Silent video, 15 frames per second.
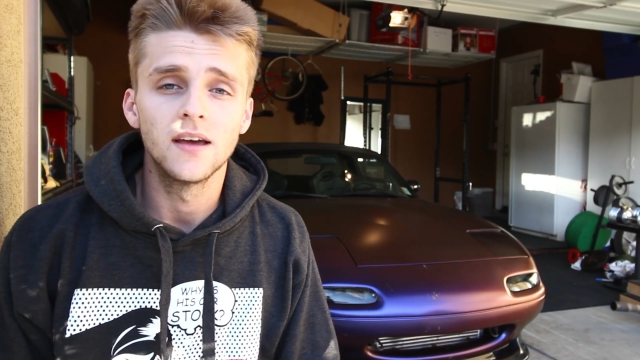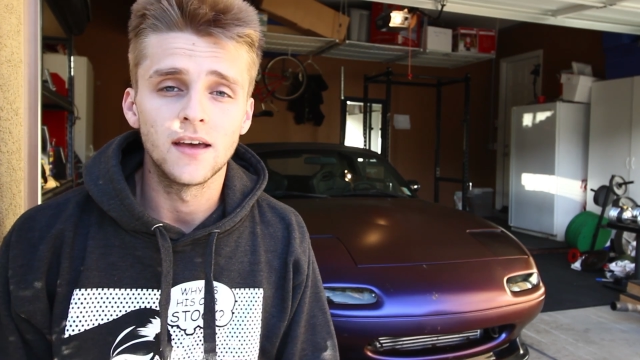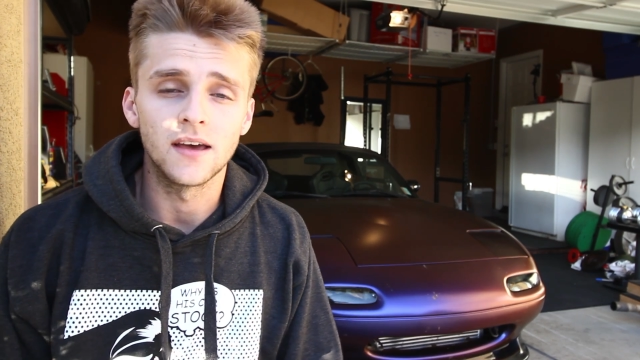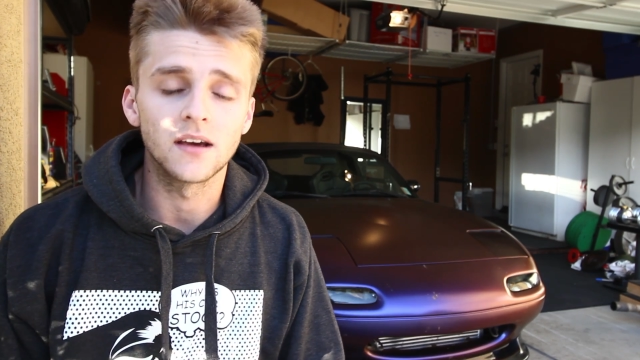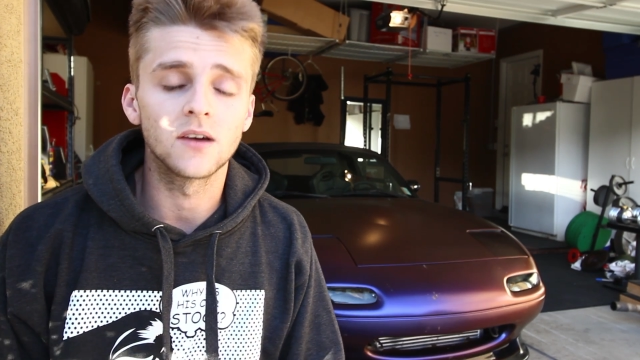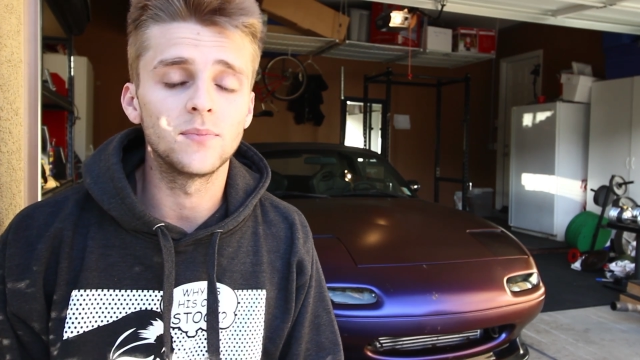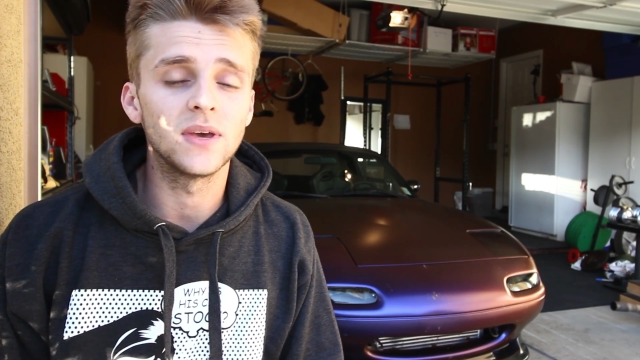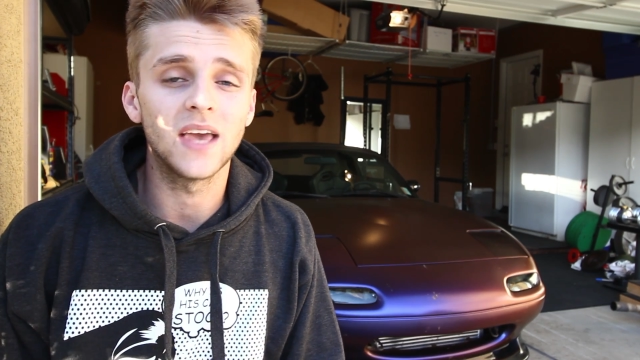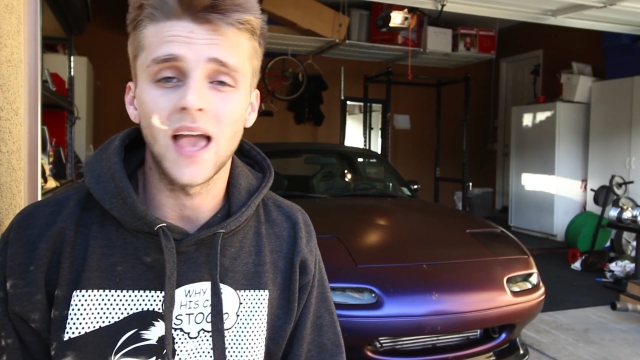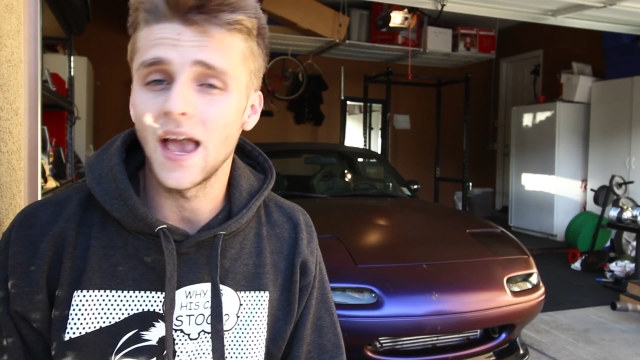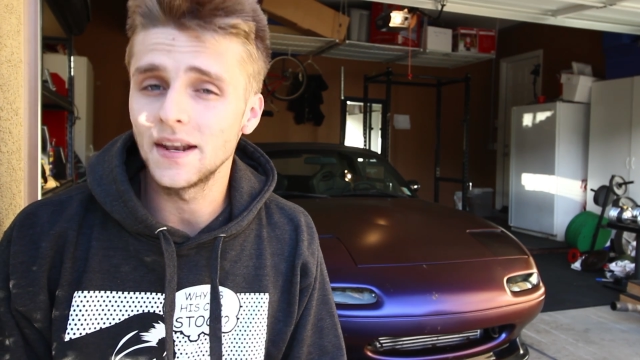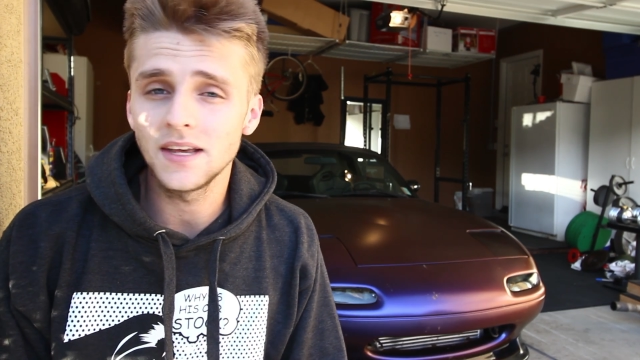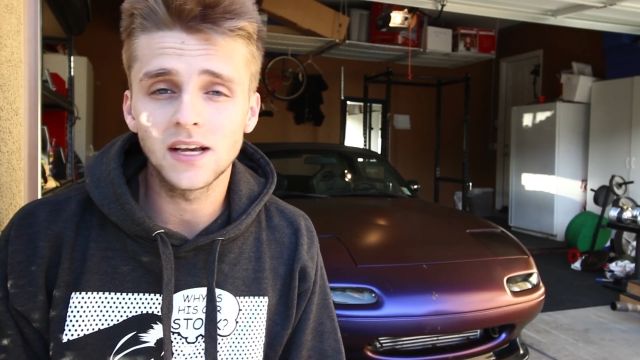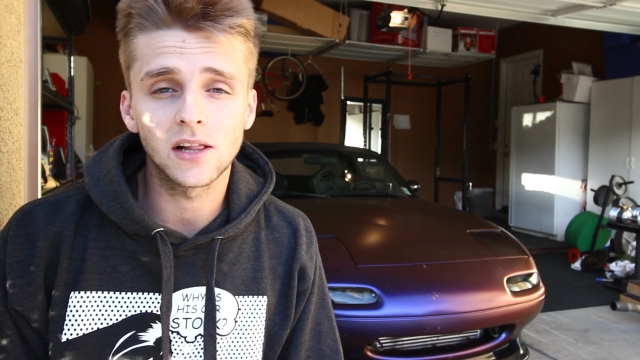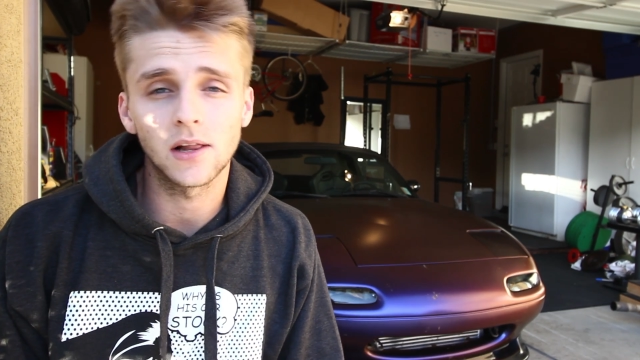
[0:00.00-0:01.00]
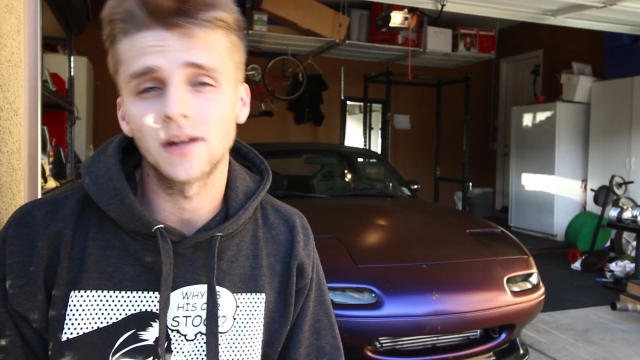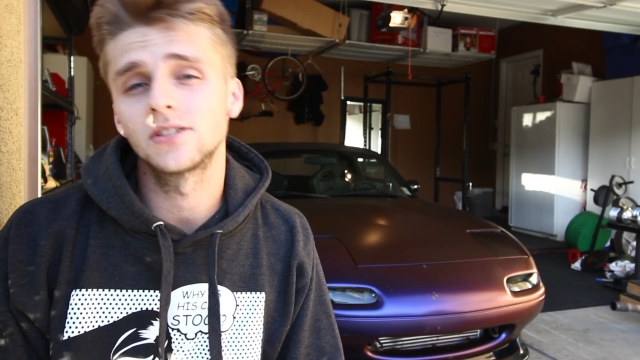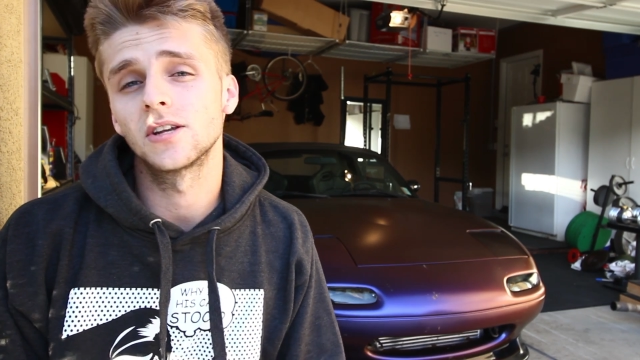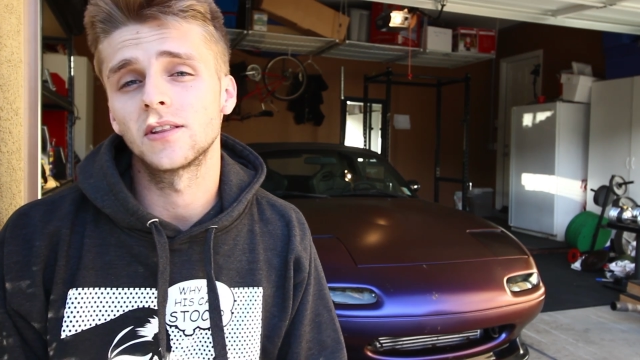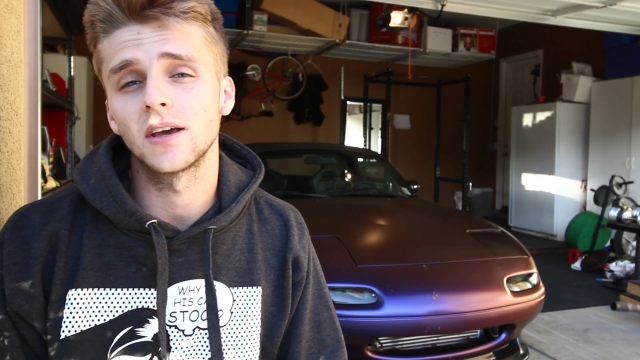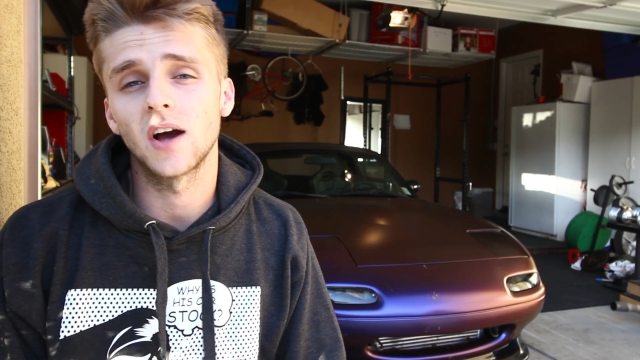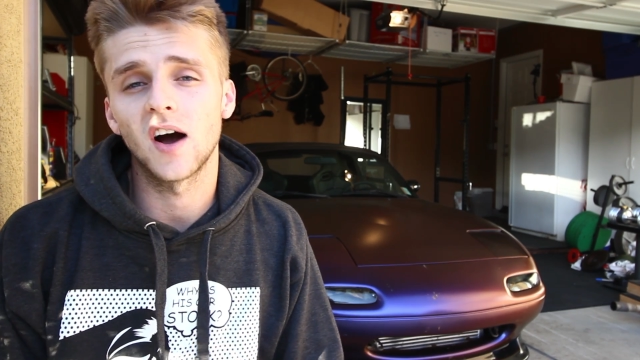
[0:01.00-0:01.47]
It could be any clutch
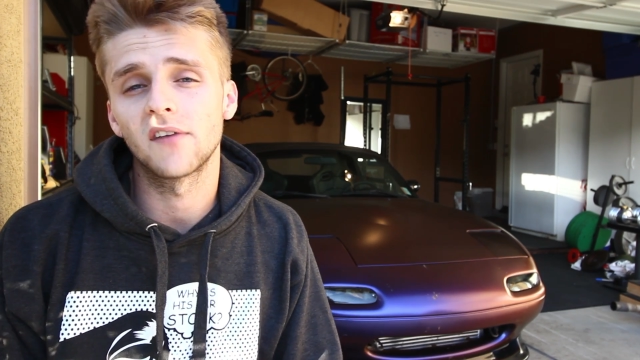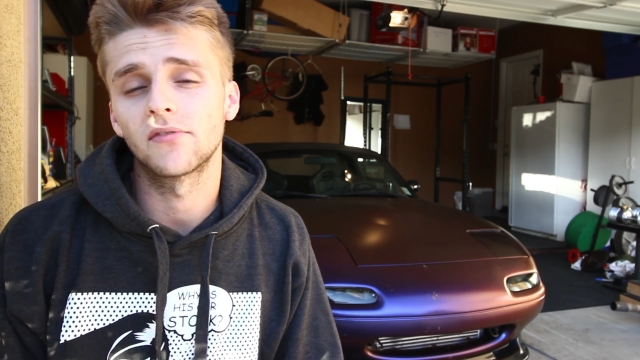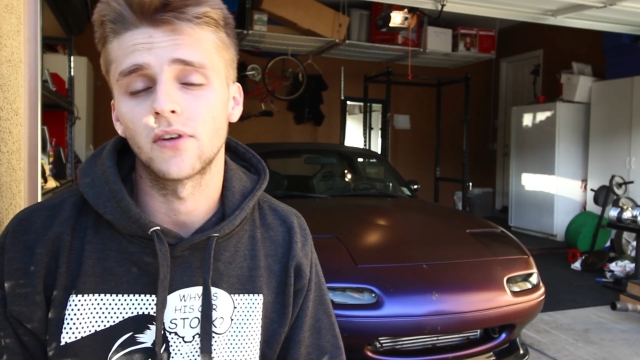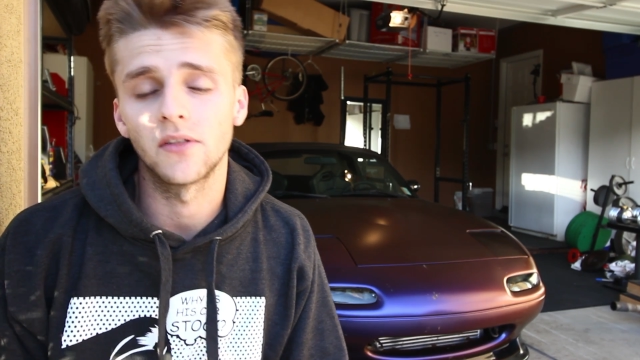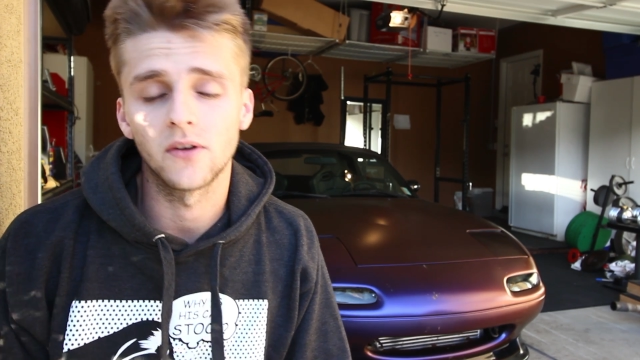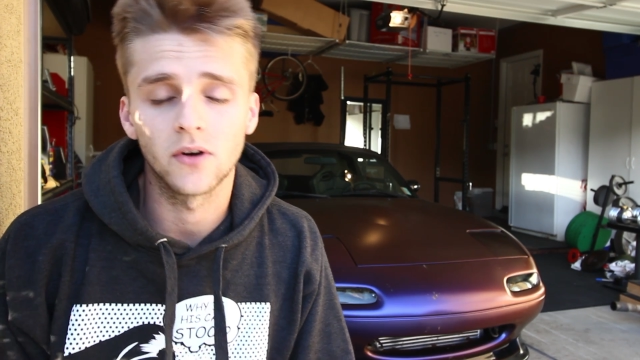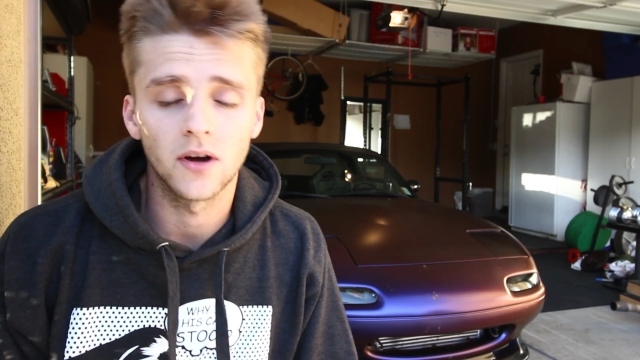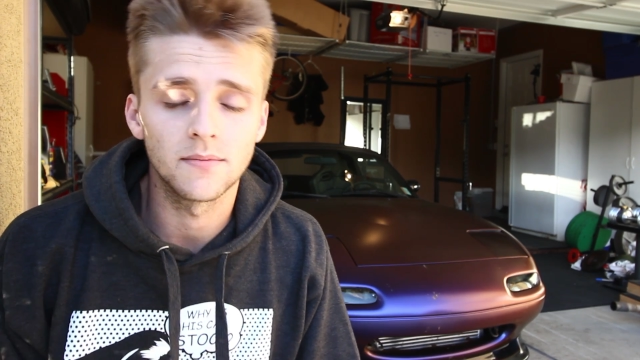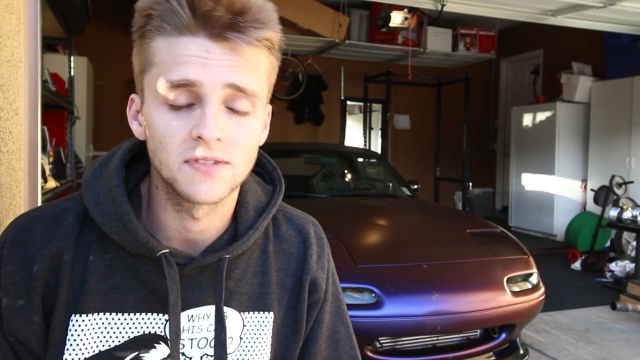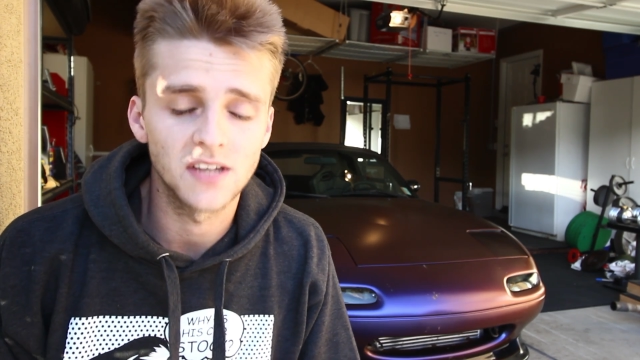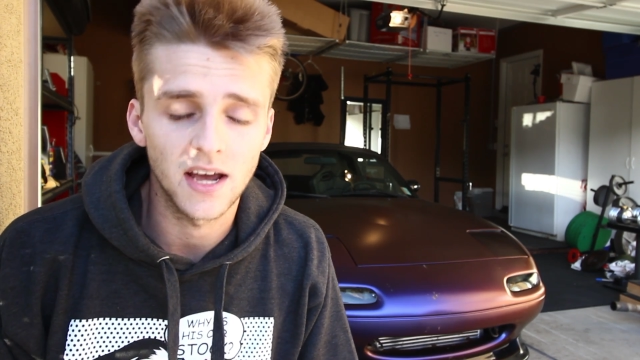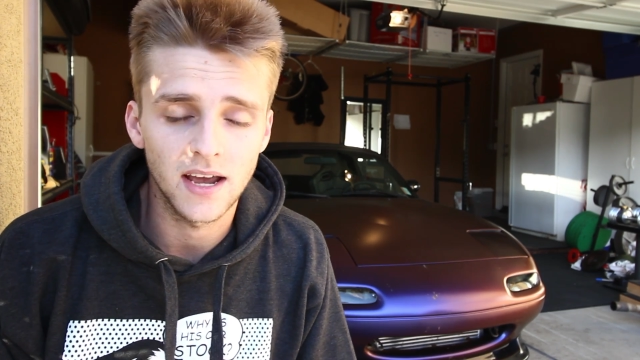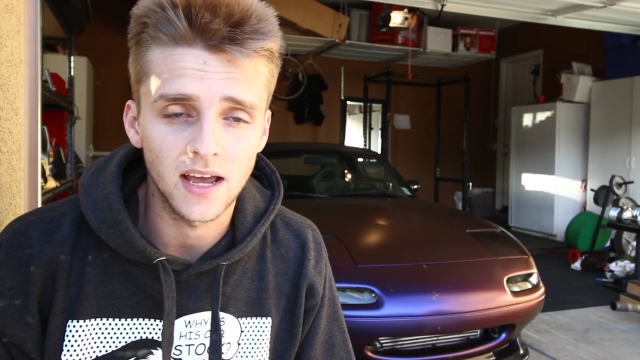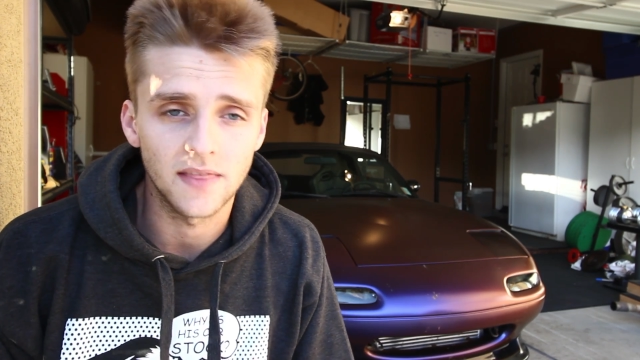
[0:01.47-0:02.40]
that they offer on their website,